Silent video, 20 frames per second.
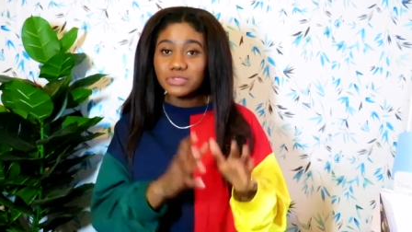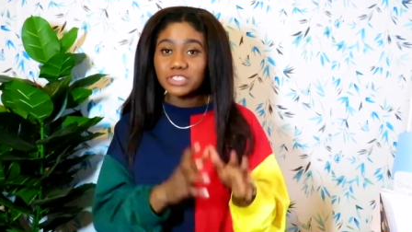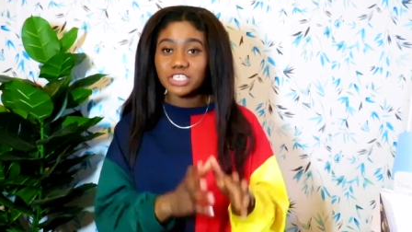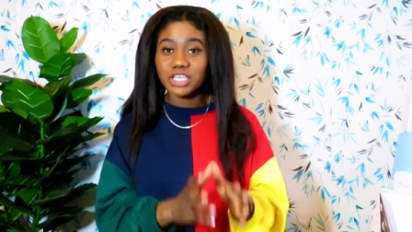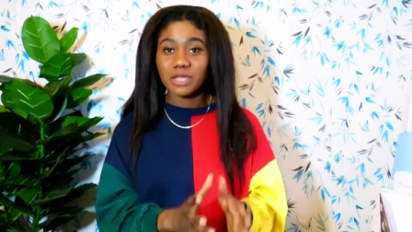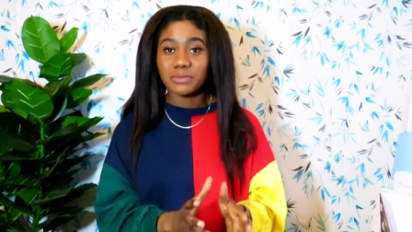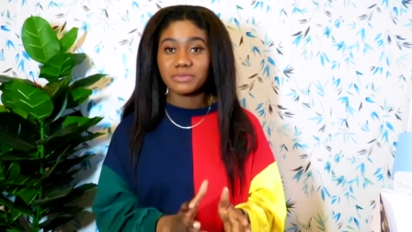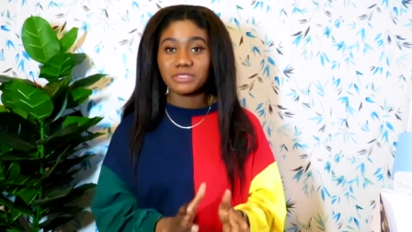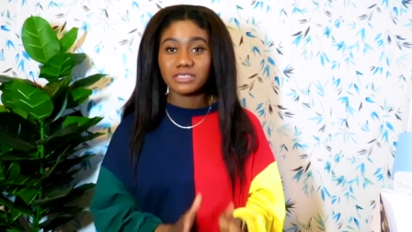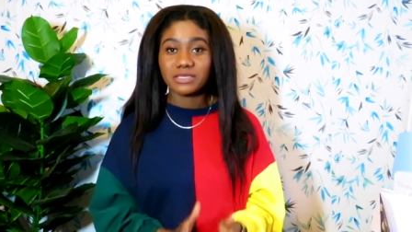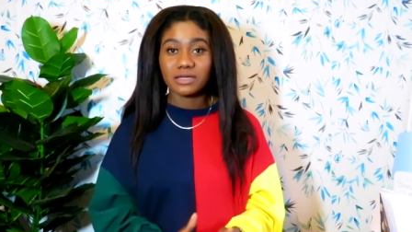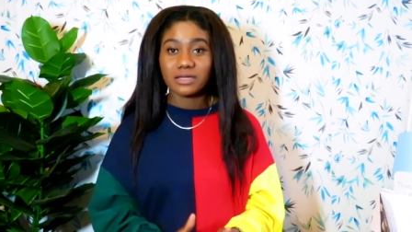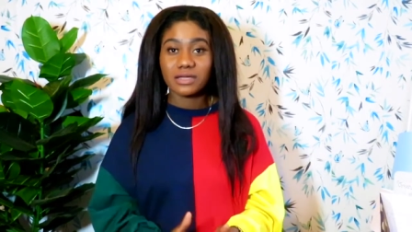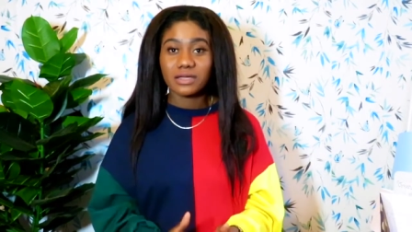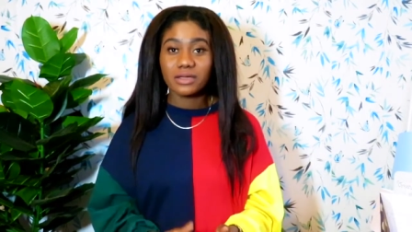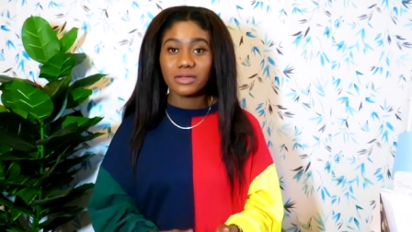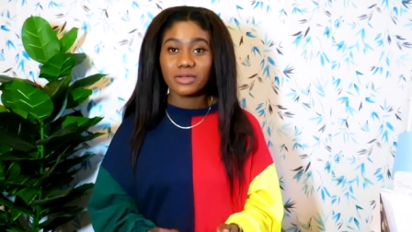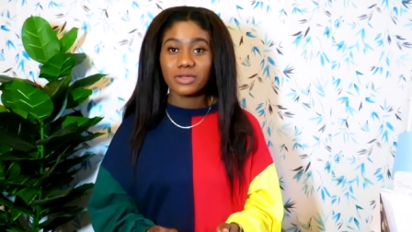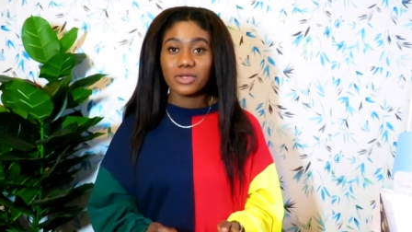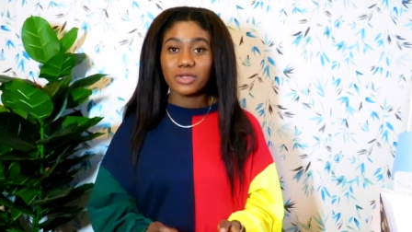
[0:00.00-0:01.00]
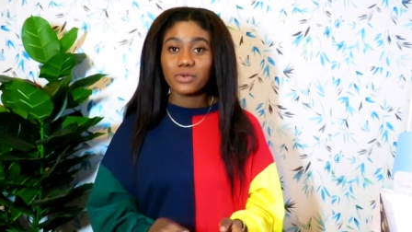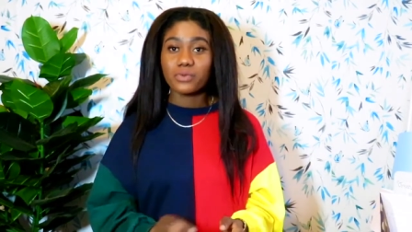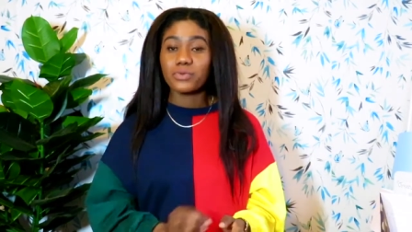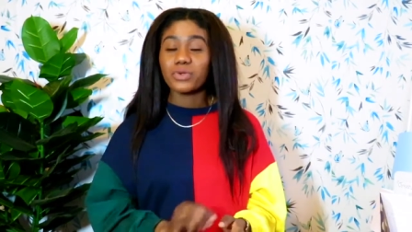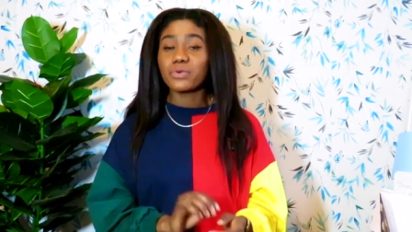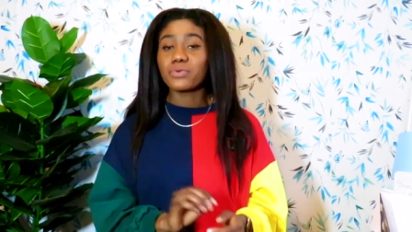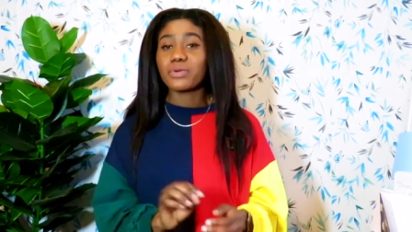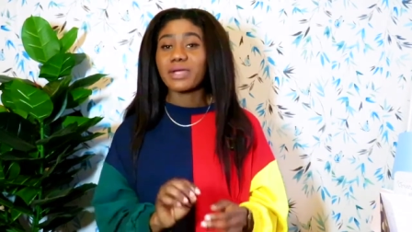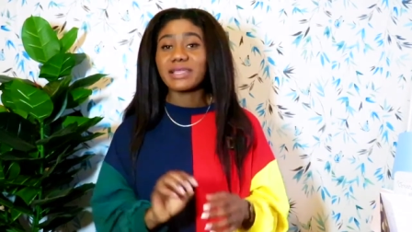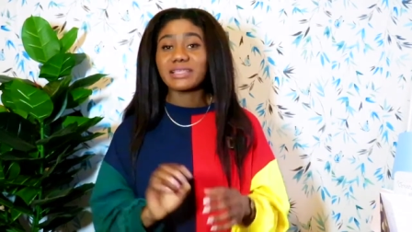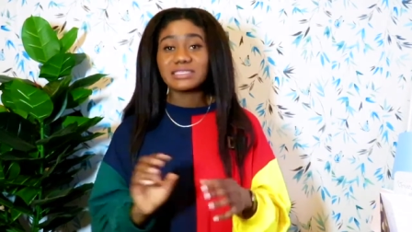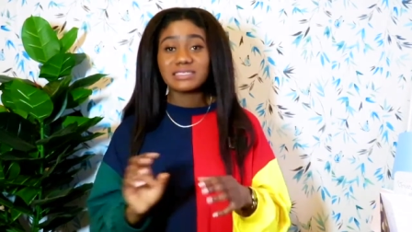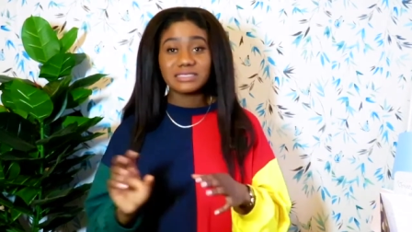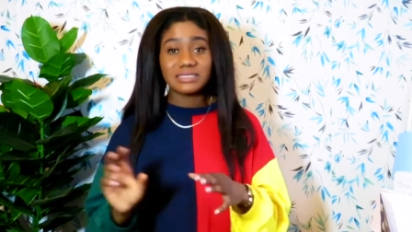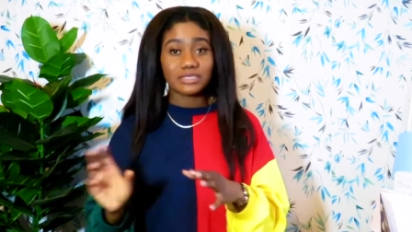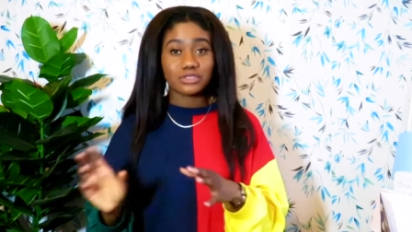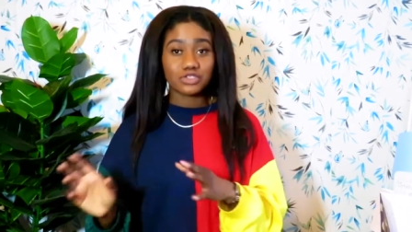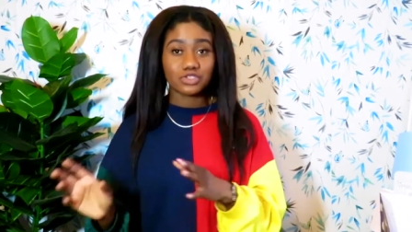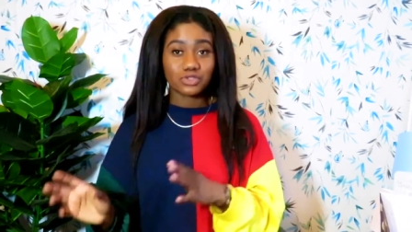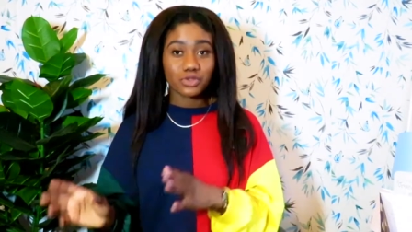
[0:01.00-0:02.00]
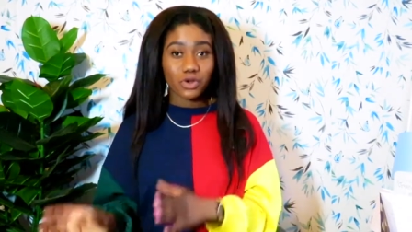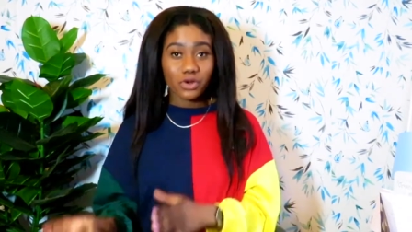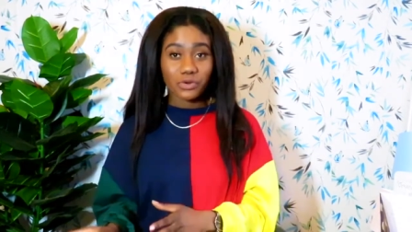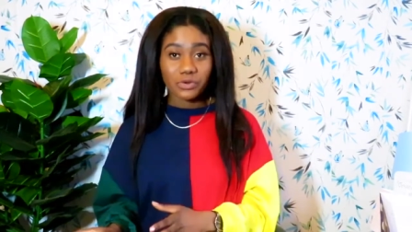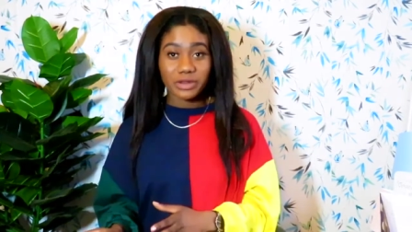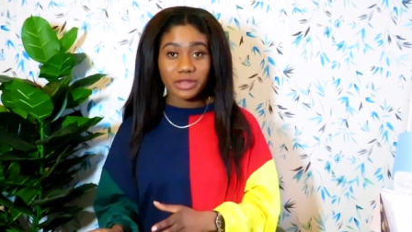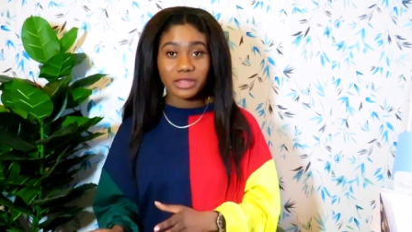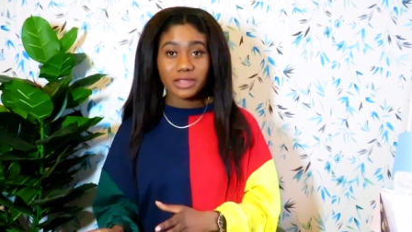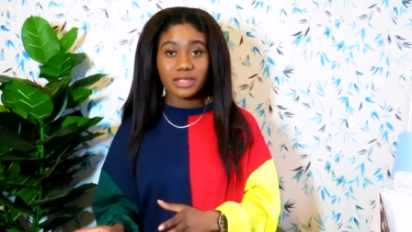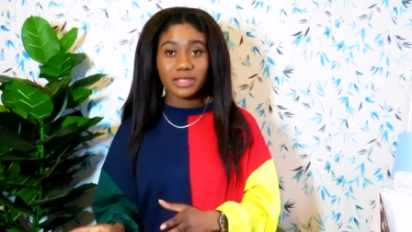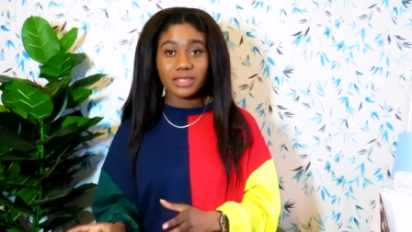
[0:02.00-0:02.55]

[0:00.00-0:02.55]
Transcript: chapter, rewrite their story,